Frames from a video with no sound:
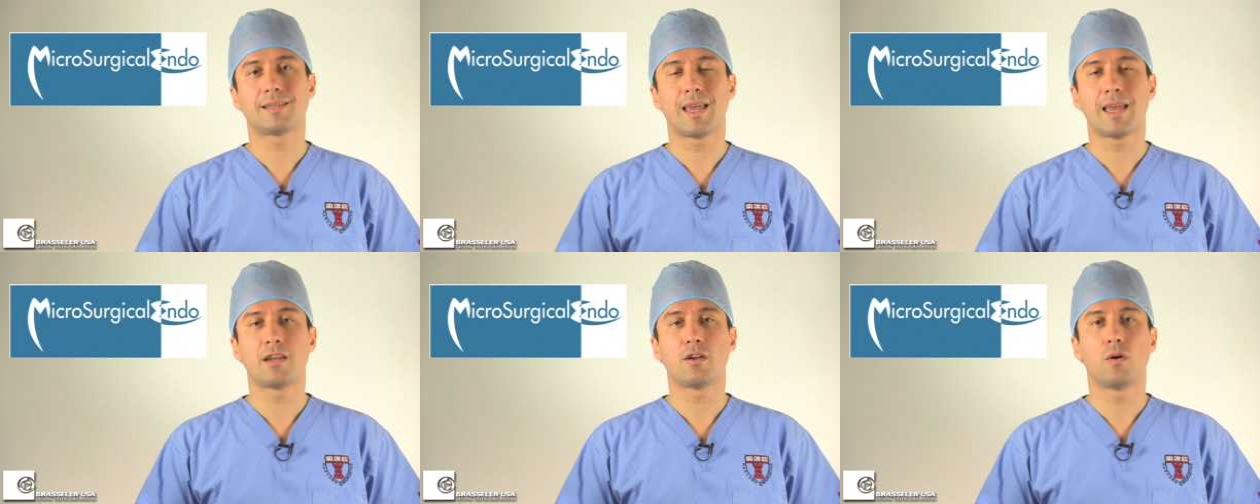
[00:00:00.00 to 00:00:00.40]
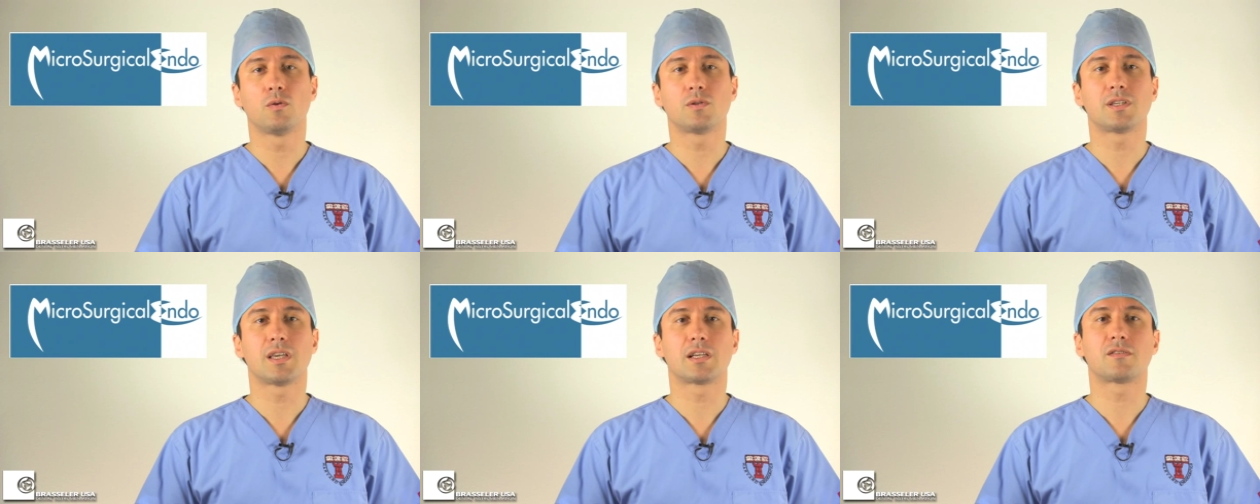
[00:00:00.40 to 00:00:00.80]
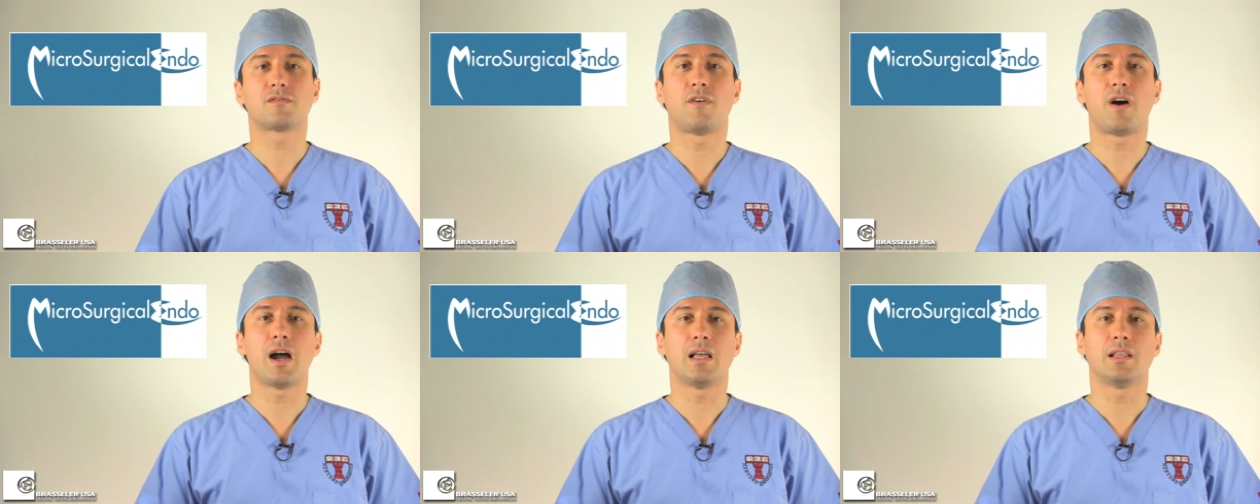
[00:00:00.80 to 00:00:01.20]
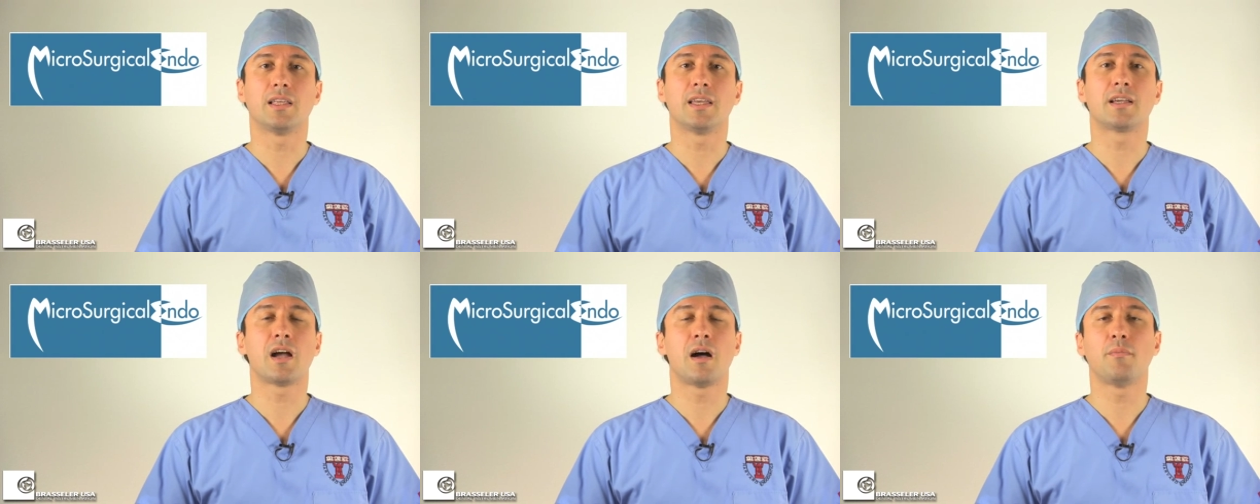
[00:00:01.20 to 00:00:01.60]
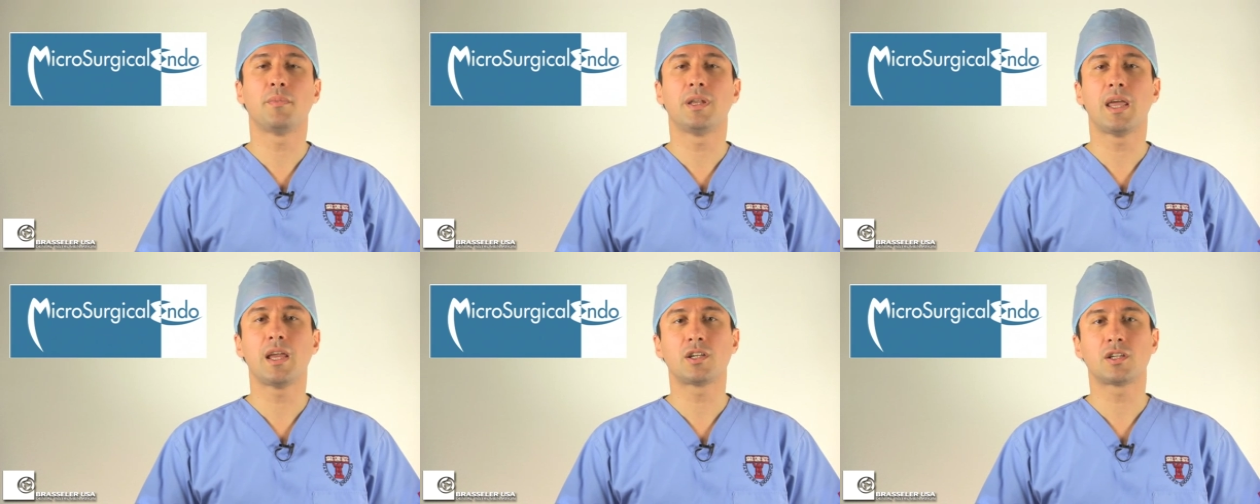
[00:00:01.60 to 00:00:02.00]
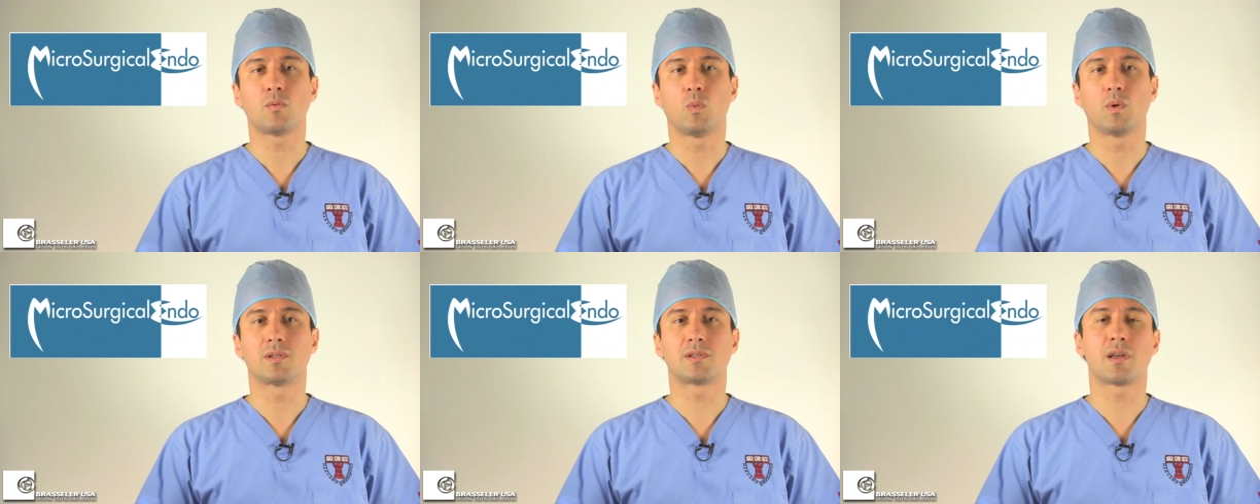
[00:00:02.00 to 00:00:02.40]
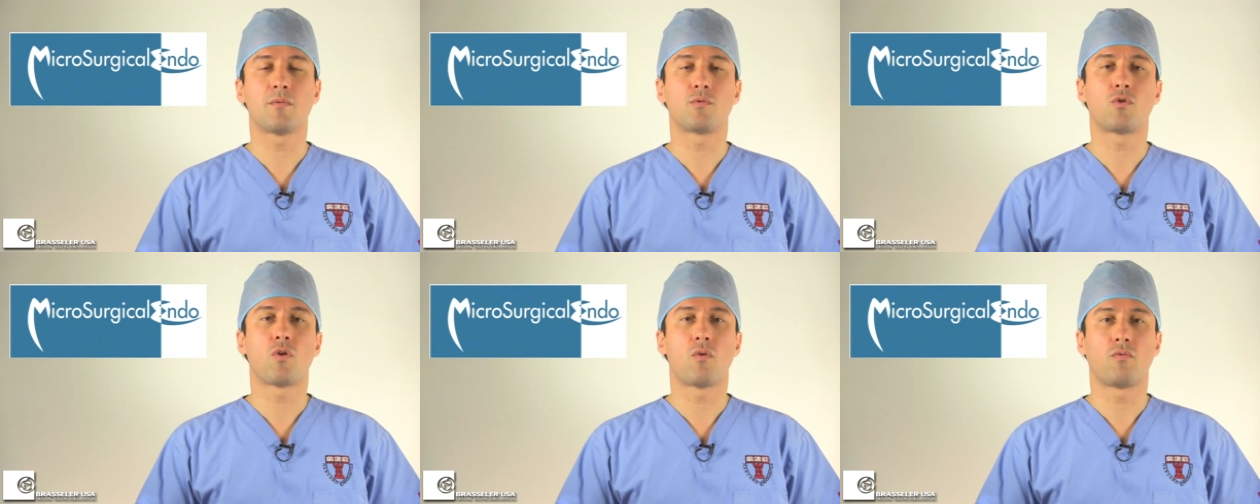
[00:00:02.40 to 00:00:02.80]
1006 file in combination with some